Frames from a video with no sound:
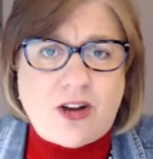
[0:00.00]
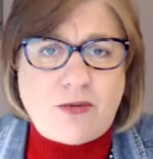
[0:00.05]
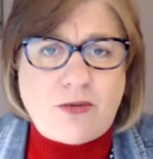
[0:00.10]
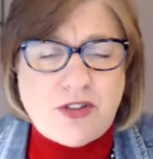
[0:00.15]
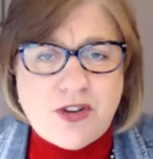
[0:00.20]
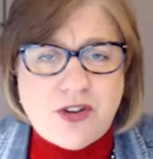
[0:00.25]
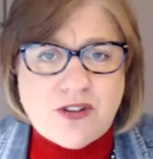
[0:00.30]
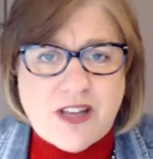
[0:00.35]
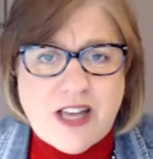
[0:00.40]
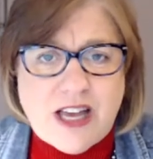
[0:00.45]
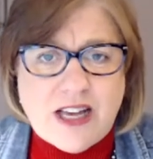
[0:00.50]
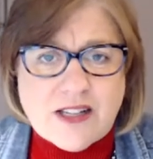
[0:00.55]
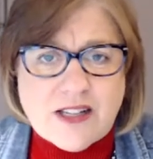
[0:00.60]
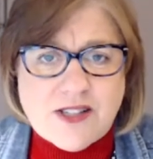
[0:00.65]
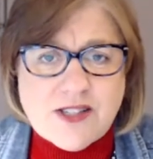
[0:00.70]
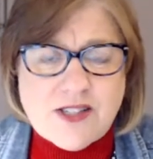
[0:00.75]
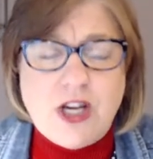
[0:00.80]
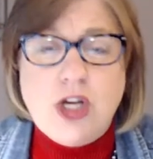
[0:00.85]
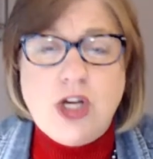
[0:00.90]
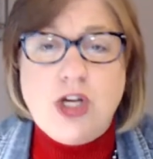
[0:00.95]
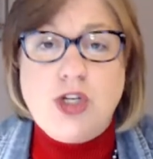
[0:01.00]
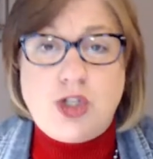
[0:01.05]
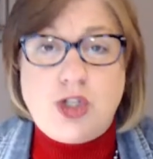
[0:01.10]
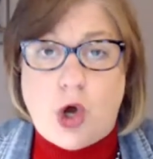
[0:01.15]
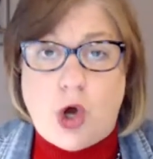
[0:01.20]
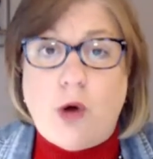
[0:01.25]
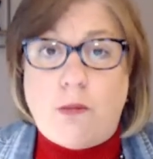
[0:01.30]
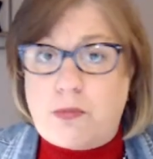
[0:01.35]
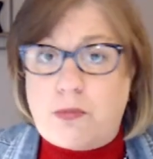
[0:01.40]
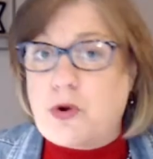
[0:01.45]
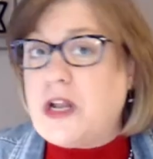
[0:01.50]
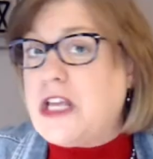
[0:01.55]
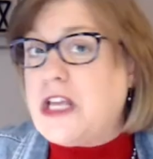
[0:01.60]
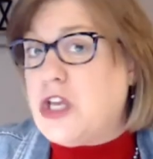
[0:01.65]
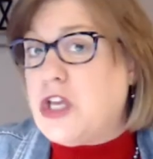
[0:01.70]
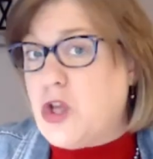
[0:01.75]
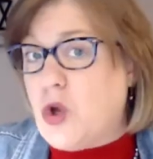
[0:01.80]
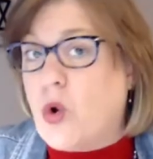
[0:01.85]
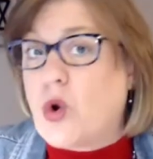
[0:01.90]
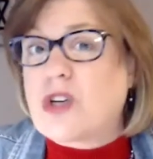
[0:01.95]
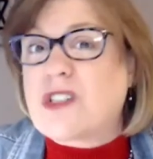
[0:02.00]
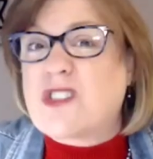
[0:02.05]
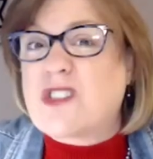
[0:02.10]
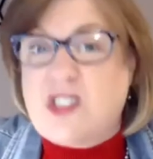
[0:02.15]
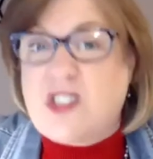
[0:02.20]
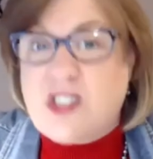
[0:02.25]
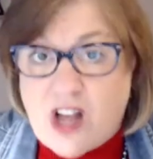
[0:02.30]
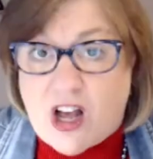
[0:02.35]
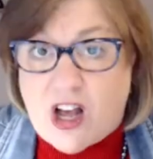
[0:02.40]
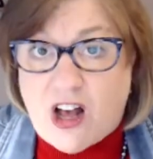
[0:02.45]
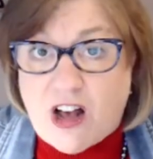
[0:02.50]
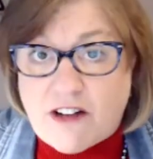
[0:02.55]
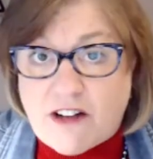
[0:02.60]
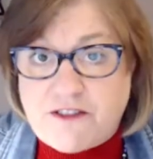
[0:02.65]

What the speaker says: with your guests. Don't bring your stuff